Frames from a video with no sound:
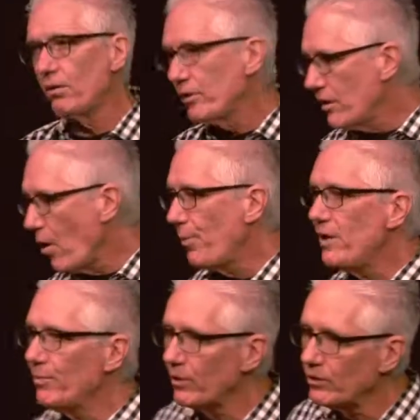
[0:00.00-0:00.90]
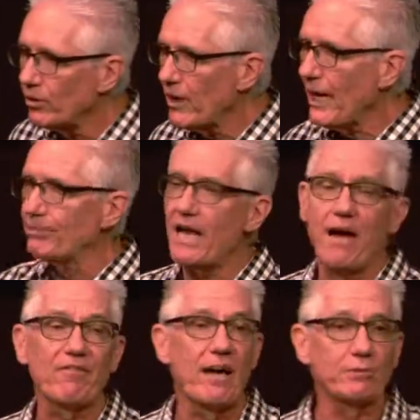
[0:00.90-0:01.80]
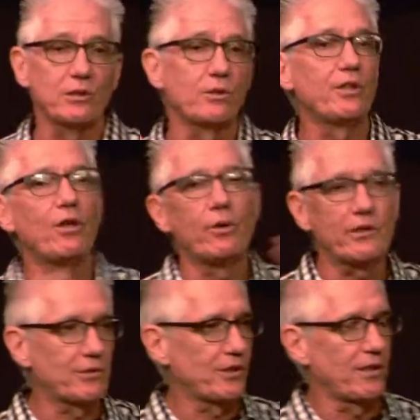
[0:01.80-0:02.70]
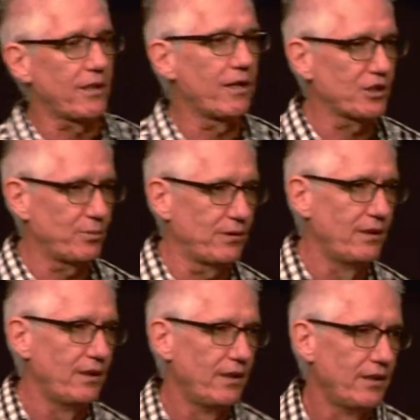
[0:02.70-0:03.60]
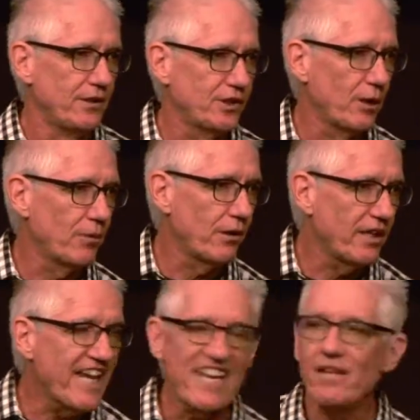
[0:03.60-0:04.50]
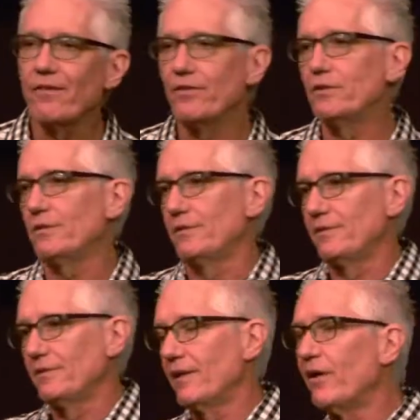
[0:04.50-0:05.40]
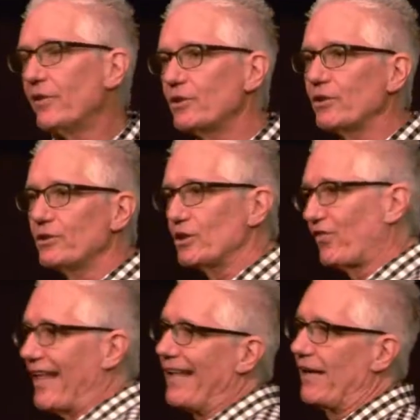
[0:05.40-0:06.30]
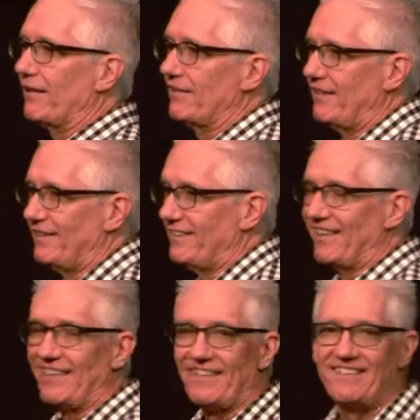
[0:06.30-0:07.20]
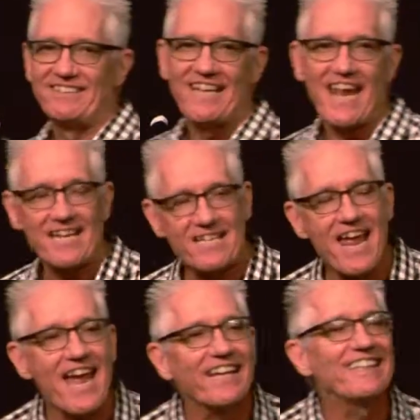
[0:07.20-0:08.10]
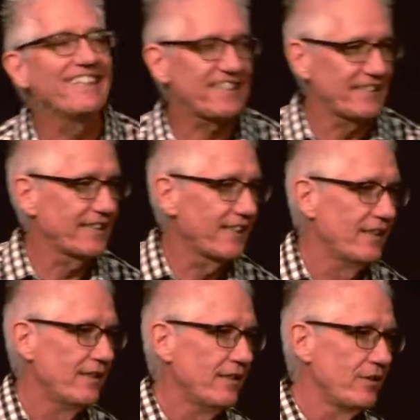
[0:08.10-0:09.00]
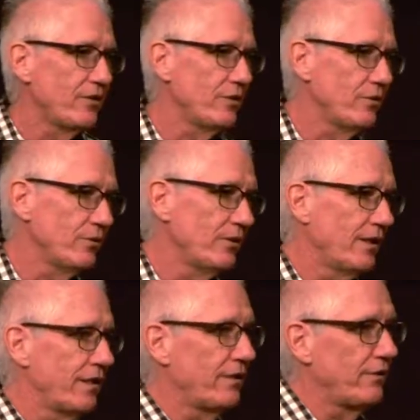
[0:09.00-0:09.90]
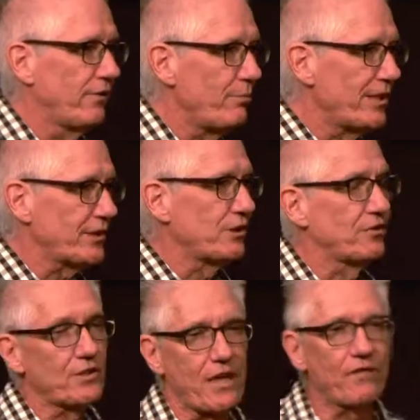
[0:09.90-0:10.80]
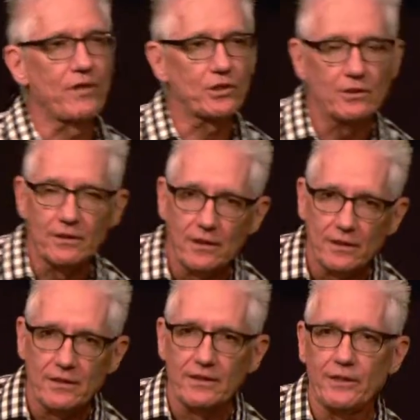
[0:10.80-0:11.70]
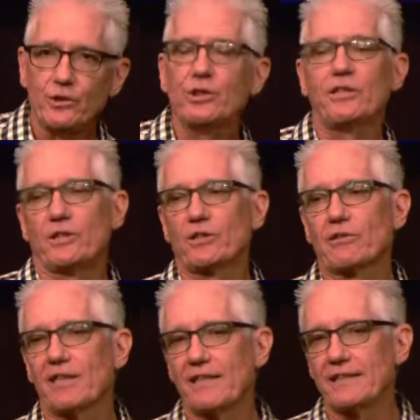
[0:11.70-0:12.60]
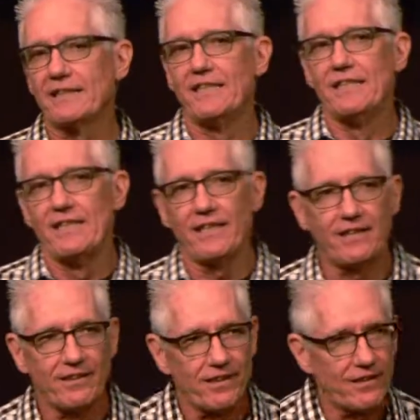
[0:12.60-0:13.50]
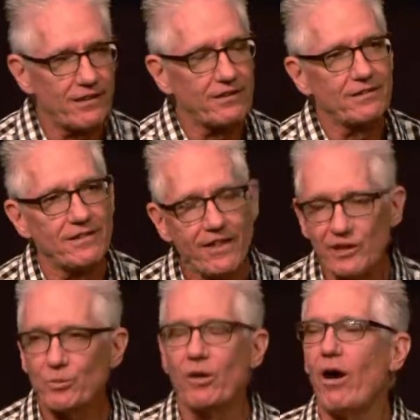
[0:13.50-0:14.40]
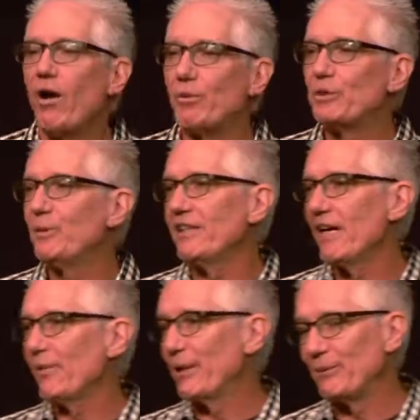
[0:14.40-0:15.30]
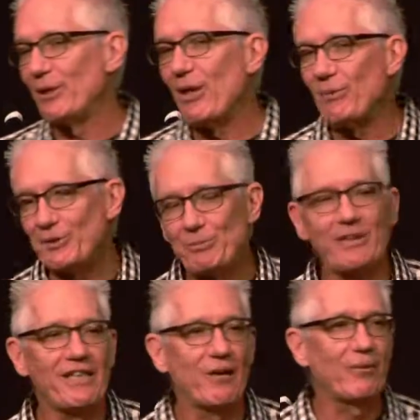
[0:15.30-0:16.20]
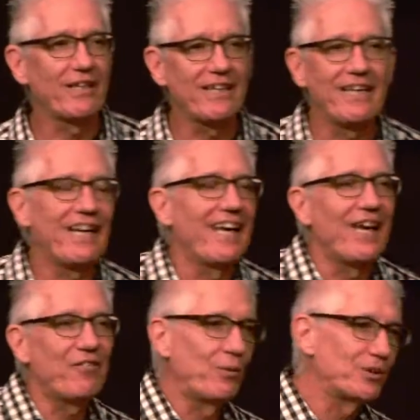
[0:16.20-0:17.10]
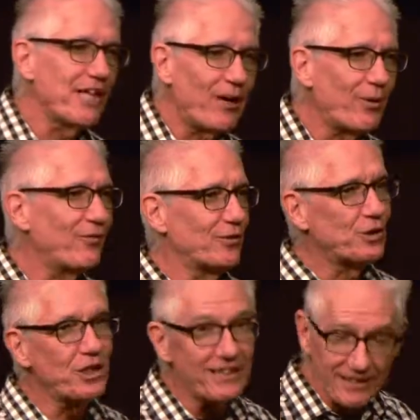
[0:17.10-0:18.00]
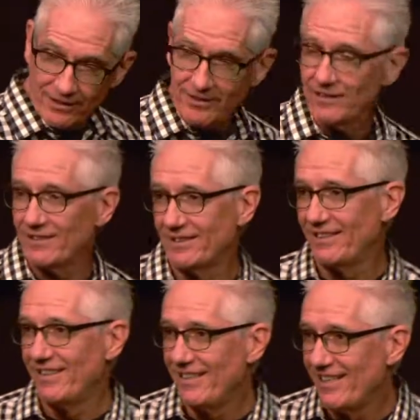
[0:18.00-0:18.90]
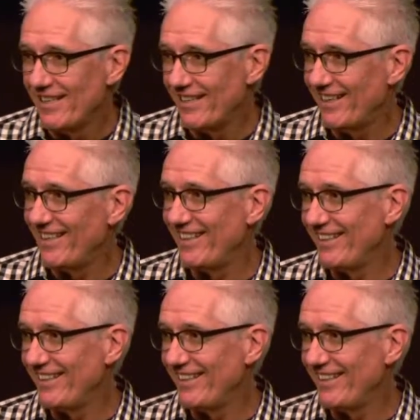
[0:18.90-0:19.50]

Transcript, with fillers: we know people who abs have absolutely no interest in the gospel. Some are indifferent, others are just flat out uh, antagonistic to uh, the message of salvation in Jesus Christ. And uh, it has always been that way, it will always be that way. If it was that way for Jesus, uh,